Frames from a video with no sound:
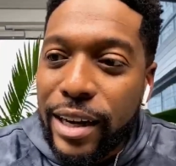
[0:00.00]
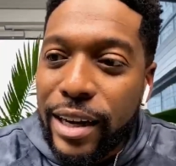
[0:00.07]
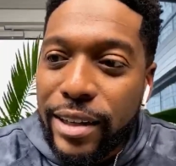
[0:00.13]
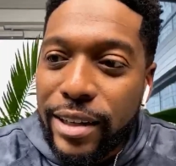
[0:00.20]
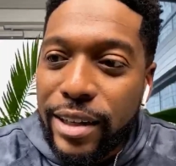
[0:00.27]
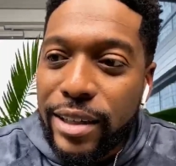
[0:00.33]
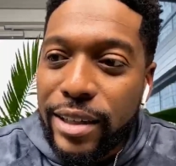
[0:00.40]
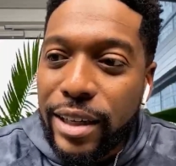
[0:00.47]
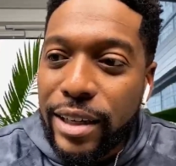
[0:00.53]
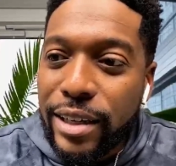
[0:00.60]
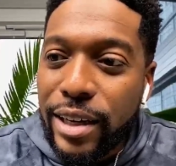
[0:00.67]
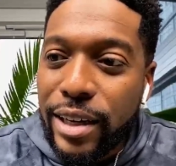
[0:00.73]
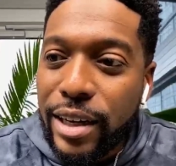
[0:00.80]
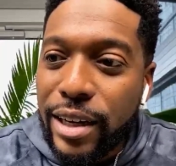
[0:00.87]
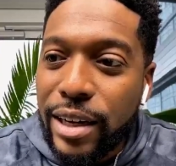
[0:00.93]
and then he
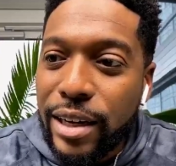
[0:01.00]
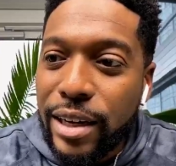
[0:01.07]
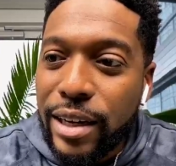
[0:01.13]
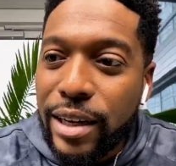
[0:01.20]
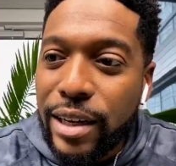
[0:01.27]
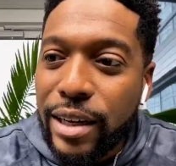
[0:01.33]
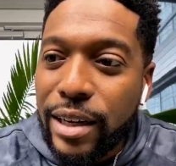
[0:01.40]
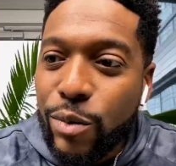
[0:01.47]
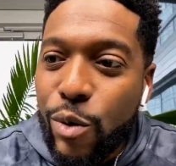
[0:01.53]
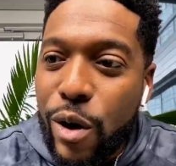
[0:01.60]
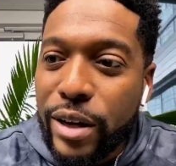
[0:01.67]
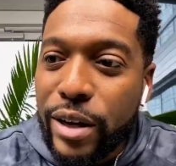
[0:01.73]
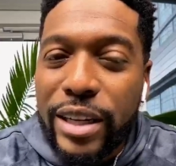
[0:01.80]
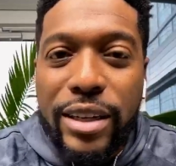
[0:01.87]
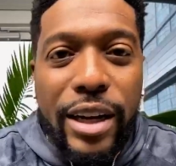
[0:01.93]
did uh,
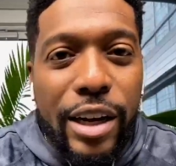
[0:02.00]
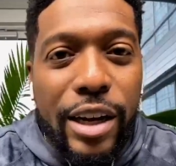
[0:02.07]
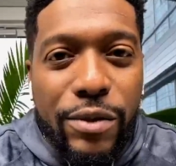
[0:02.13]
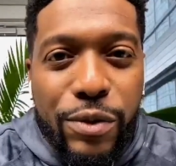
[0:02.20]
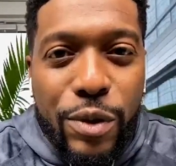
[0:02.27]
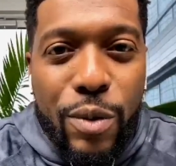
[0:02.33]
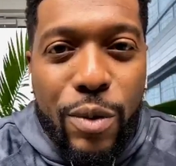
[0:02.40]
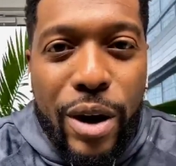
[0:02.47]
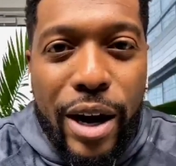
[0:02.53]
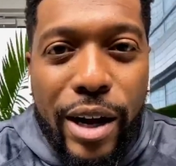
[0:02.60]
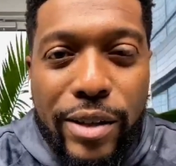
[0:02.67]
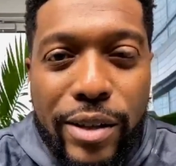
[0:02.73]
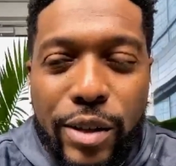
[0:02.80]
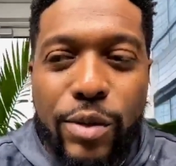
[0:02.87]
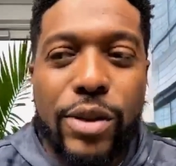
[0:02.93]
Walking Dead for a
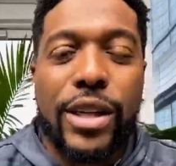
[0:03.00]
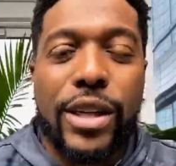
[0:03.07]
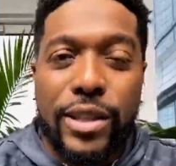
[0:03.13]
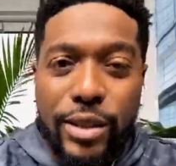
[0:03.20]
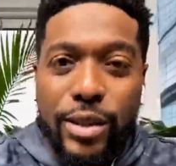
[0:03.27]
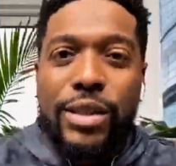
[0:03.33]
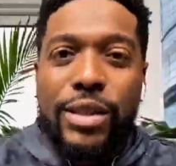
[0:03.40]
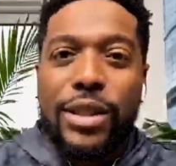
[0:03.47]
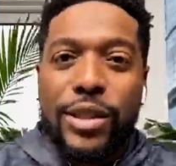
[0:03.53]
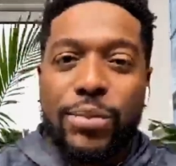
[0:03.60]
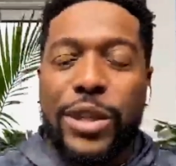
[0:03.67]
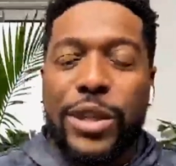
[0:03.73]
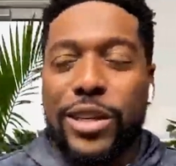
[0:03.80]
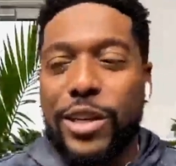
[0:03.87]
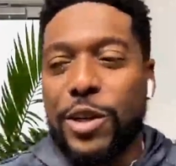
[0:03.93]
while. So Glen's
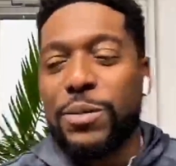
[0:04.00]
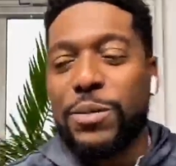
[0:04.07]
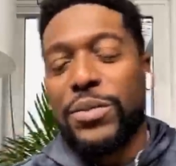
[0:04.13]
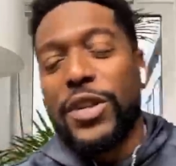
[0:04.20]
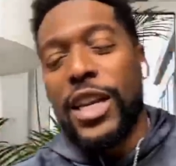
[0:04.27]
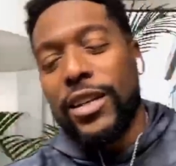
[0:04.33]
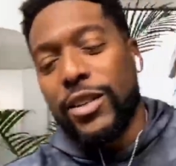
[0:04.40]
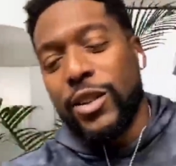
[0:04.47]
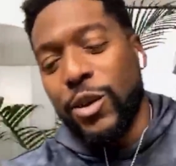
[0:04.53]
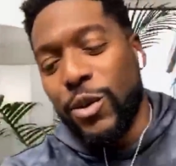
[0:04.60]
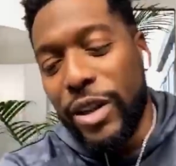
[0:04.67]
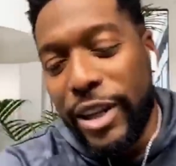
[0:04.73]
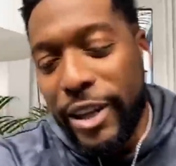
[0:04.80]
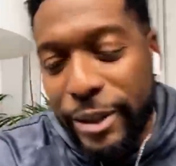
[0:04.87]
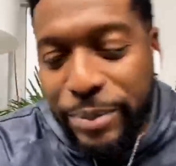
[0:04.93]
Glen's big deal. Mm-hmm.
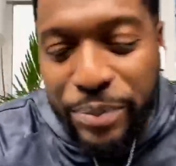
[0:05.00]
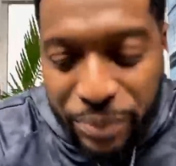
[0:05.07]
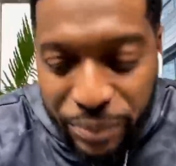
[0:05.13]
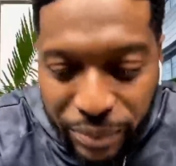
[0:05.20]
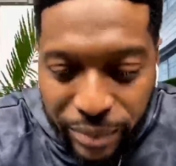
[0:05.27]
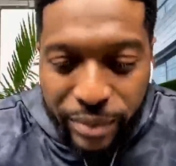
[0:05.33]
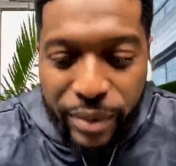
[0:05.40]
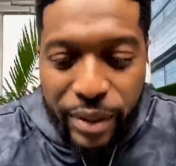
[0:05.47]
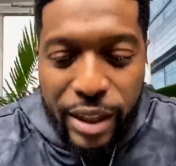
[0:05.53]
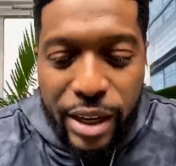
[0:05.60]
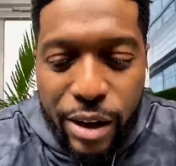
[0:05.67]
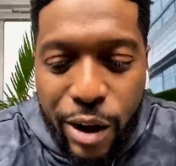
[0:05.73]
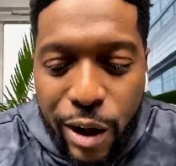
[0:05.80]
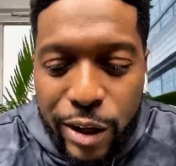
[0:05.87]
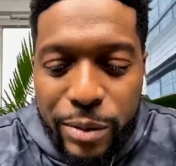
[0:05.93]
So Glen
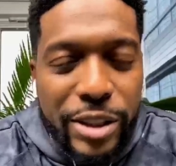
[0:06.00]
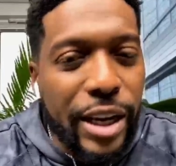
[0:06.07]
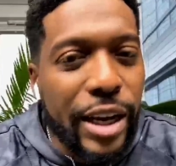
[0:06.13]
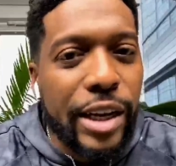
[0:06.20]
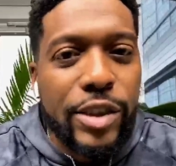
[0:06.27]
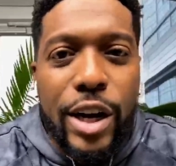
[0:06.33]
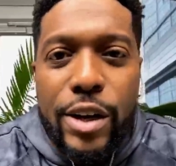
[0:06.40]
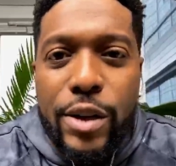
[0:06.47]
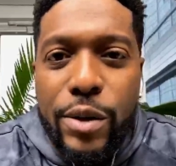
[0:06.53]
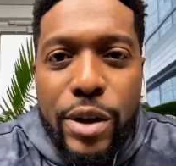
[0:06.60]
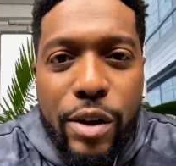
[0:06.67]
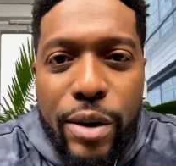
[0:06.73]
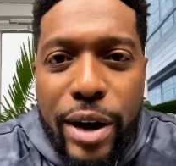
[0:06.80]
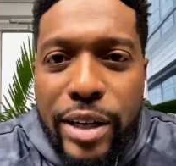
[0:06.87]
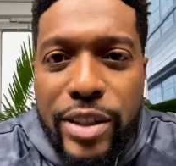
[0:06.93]
calls me and says, "Hey, Jocko,
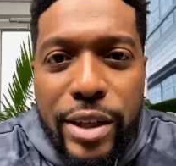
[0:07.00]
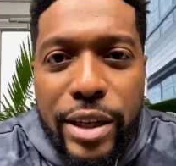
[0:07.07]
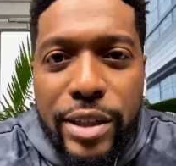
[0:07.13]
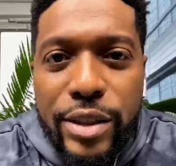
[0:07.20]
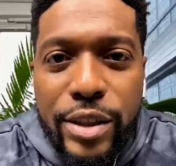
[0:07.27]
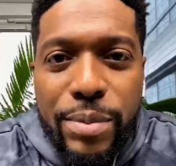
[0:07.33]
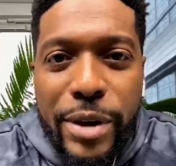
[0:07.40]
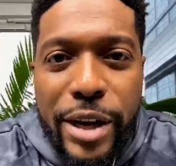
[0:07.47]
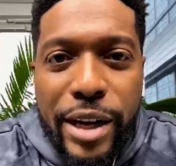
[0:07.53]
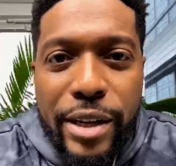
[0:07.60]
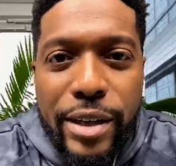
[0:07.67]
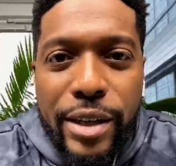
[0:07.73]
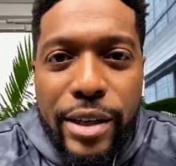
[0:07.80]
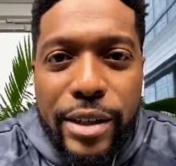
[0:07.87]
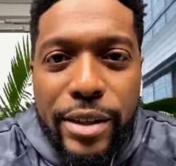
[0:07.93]
congratulations,
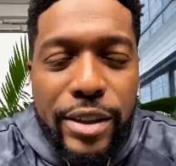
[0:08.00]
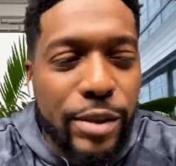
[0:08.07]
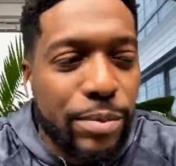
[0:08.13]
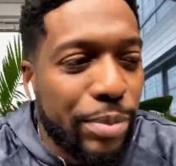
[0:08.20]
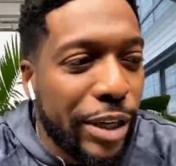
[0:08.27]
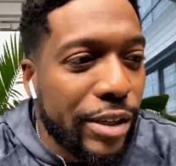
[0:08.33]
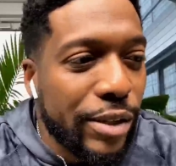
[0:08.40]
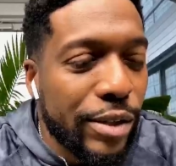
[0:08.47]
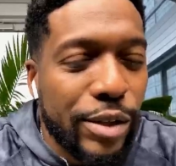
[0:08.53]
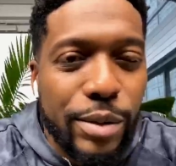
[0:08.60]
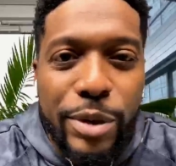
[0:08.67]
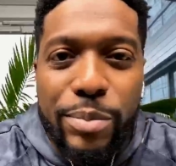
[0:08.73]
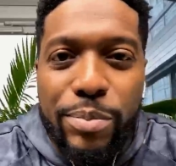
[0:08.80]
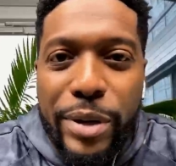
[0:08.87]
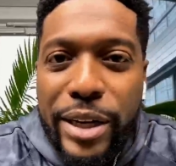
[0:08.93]
man! Uh, this is big. You're going
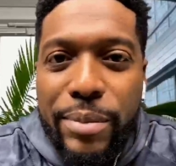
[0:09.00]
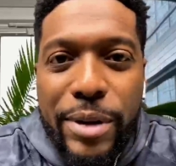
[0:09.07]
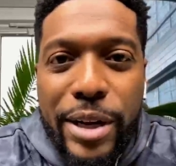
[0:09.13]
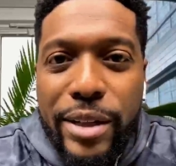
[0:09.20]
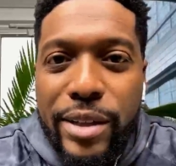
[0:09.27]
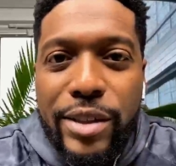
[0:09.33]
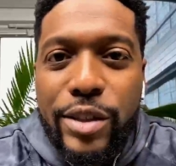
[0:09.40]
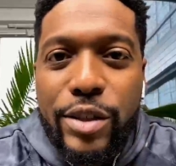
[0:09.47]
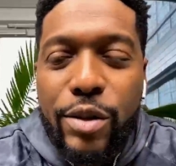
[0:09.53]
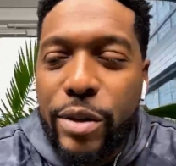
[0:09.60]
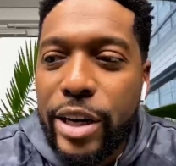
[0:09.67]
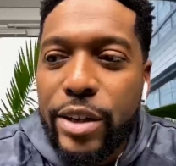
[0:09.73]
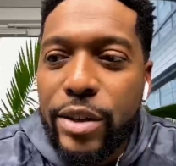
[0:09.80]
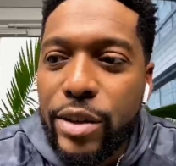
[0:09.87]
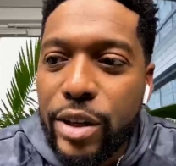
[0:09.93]
to be big, man. This is
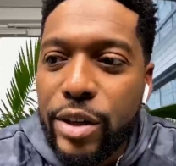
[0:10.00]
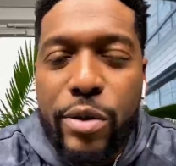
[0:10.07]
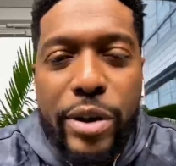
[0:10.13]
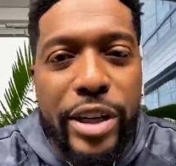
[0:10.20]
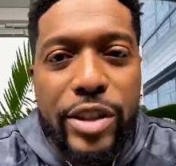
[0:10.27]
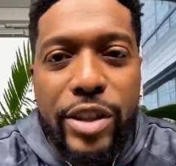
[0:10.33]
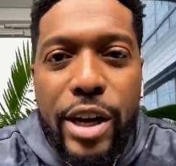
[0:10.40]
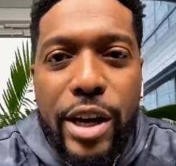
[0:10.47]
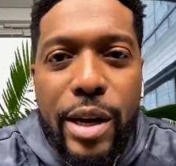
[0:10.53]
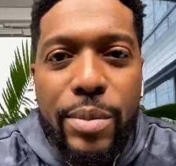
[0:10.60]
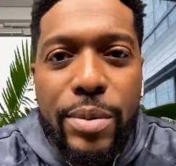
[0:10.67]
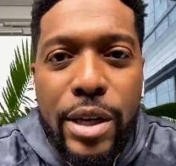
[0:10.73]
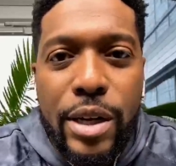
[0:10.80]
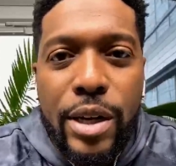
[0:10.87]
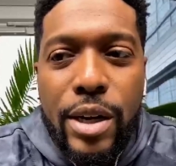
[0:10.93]
great. You did a great
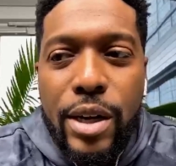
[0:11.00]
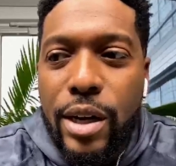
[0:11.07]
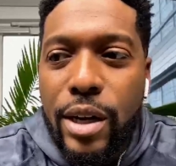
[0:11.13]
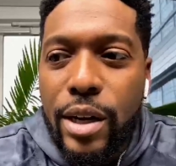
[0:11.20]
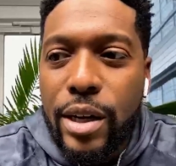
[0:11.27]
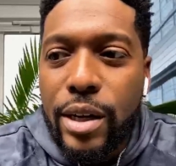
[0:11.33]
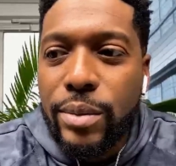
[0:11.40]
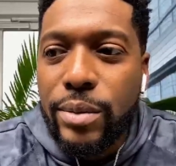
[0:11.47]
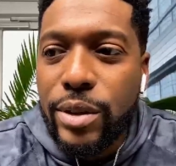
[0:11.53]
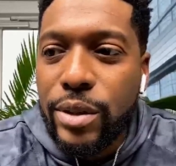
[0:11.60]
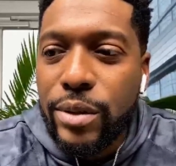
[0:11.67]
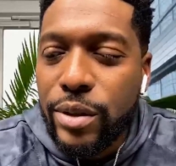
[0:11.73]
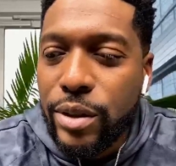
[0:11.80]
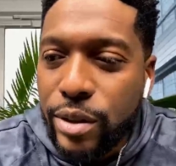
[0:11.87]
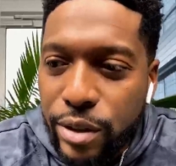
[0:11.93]
job. Uh,
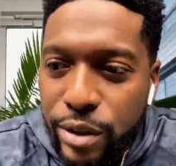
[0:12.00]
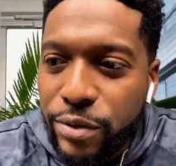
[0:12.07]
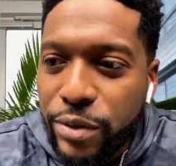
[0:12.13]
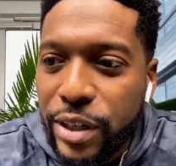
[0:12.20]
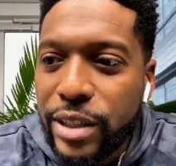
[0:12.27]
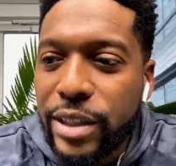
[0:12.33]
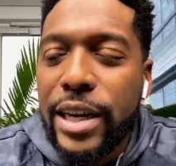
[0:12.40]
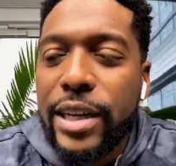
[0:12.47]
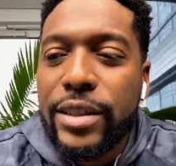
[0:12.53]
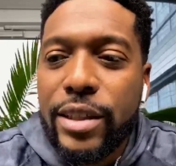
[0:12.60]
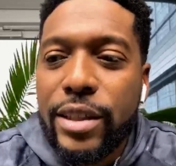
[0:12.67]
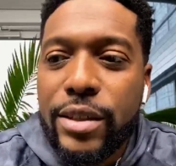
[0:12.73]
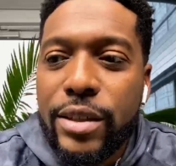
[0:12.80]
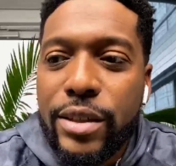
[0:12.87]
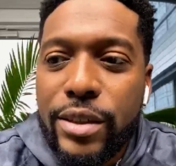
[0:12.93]
you, are
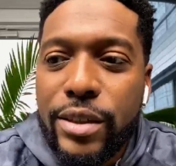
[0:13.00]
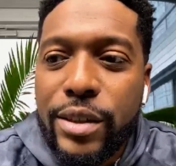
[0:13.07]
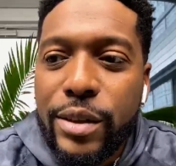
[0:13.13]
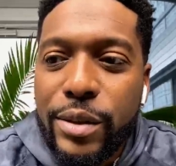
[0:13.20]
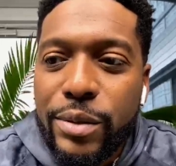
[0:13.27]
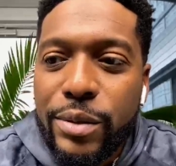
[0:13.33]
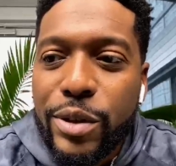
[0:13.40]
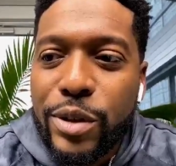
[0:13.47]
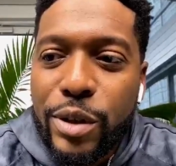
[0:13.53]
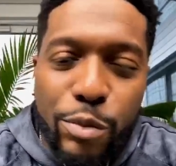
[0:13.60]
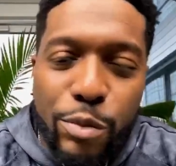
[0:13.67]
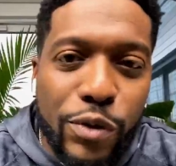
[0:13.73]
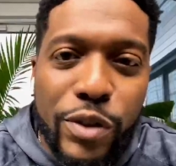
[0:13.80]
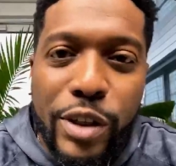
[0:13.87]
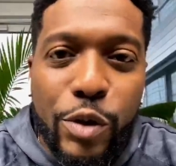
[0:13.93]
fantastic. We're going to
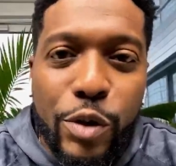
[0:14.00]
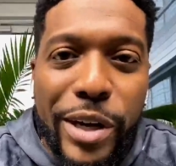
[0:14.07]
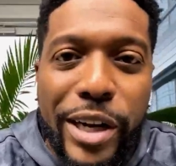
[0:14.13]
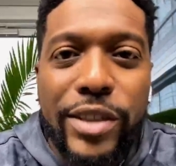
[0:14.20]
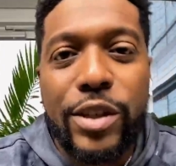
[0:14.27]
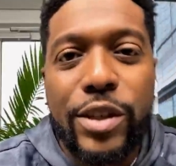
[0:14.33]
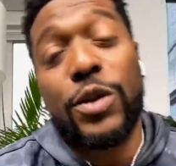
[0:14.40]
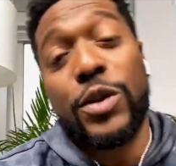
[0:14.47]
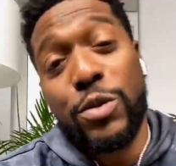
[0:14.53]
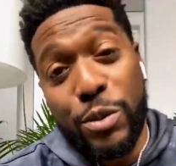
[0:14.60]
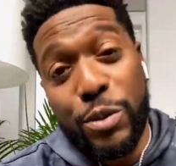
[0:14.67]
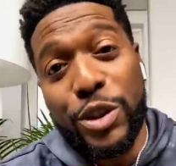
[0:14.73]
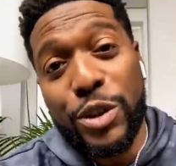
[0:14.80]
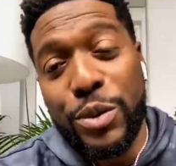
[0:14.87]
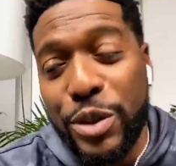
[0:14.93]
move to New Mexico. That's
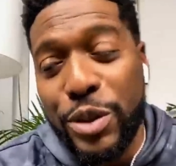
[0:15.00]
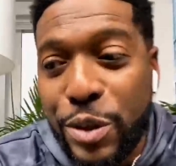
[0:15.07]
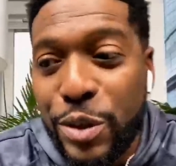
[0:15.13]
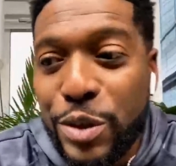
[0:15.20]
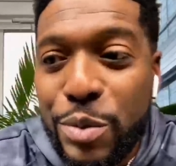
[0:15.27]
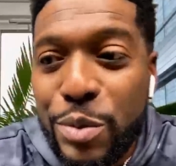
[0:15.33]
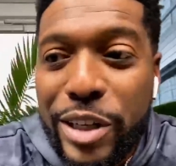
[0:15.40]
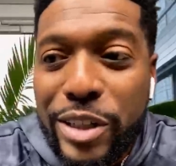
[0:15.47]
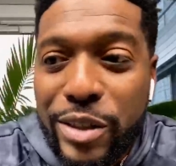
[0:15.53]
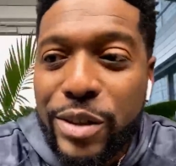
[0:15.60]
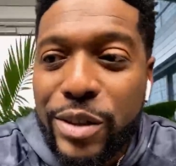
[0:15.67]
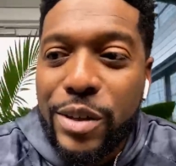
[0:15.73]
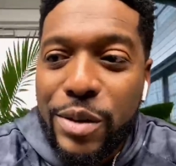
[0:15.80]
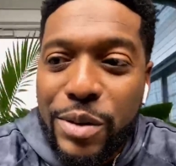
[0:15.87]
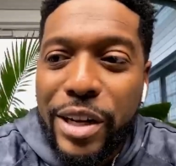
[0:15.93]
where we're shooting shows. New
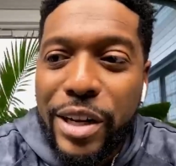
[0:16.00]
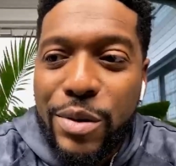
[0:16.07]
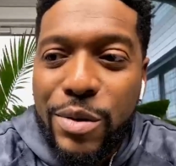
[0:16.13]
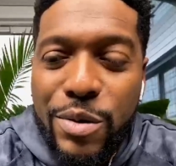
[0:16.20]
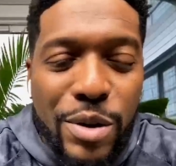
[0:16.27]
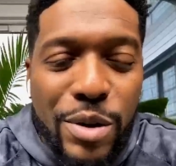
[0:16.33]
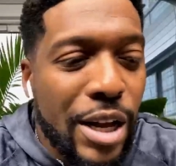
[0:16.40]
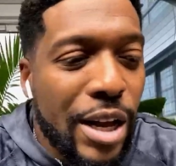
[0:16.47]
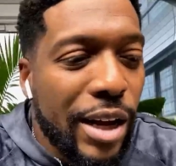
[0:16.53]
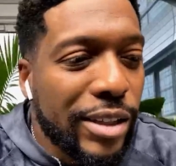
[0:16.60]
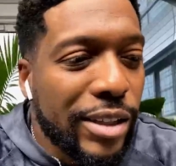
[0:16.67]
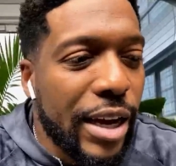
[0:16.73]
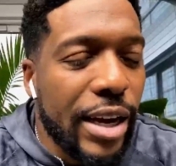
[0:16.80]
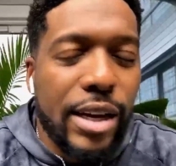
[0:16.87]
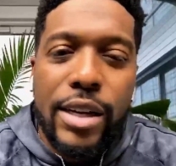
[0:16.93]
Mexico. I was like, okay, cool.
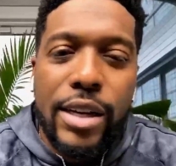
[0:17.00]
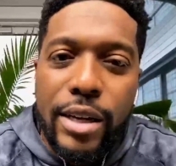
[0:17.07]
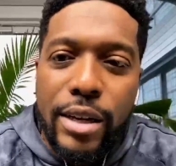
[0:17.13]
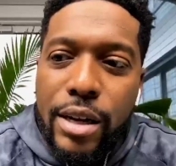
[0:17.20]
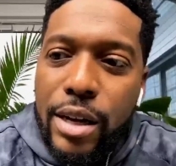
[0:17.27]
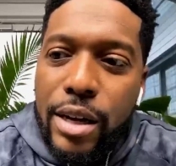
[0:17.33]
I said, hey, Glen."